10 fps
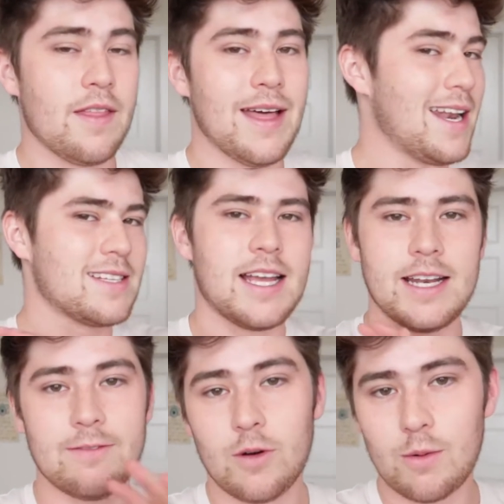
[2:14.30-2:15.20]
that is
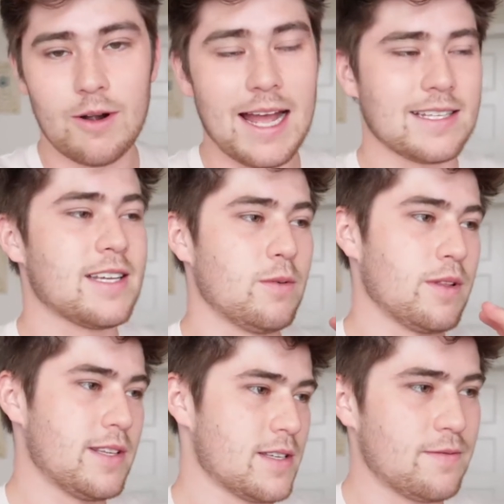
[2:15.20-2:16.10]
kind of where we're at
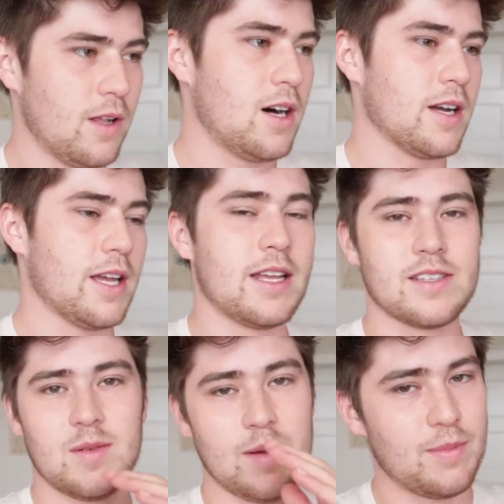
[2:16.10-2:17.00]
with this vlog. It's
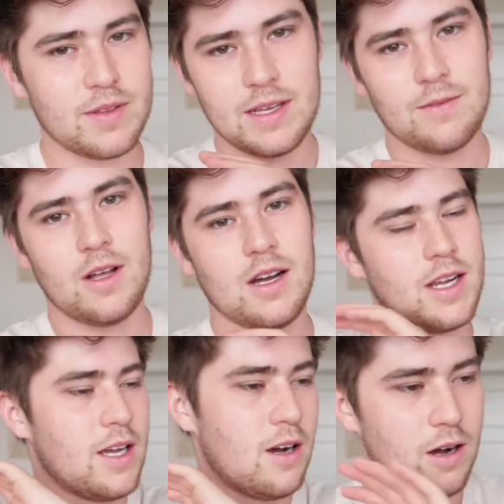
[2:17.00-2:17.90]
gonna be a birthday
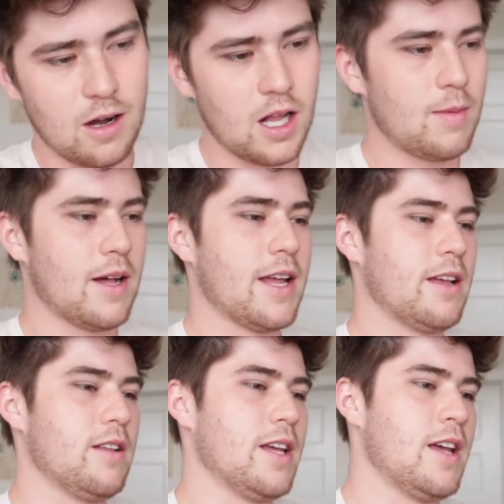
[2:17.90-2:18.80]
vlog all about
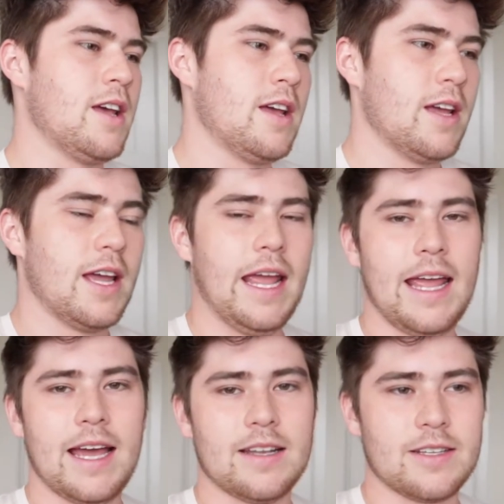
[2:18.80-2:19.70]
Hailey.
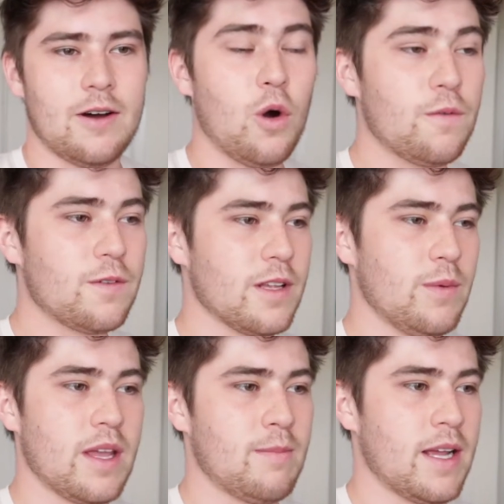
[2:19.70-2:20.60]
And hopefully
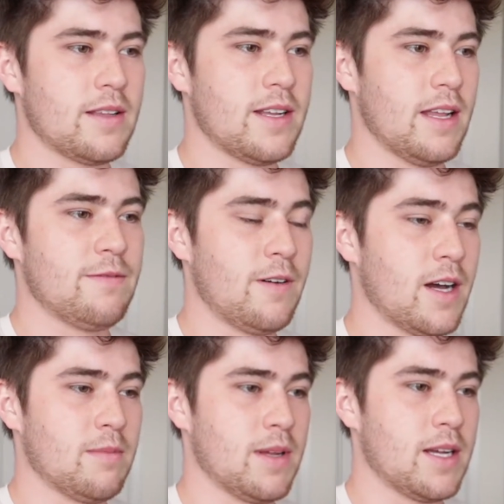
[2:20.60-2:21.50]
we can make today
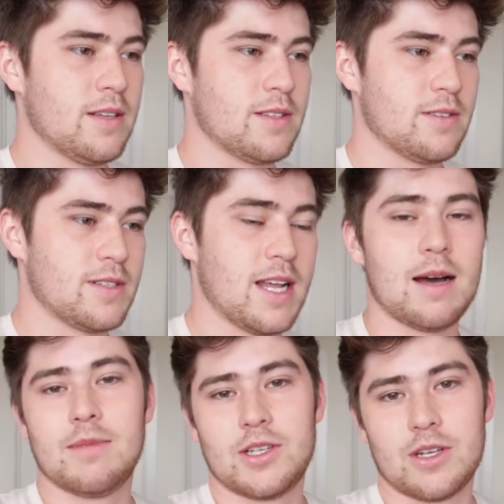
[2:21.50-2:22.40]
fun, because there's
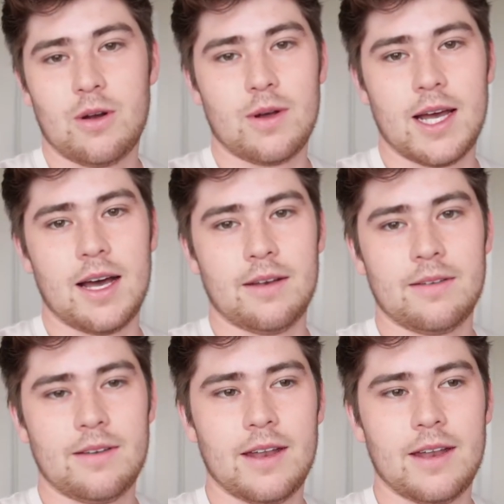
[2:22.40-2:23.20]
not much going on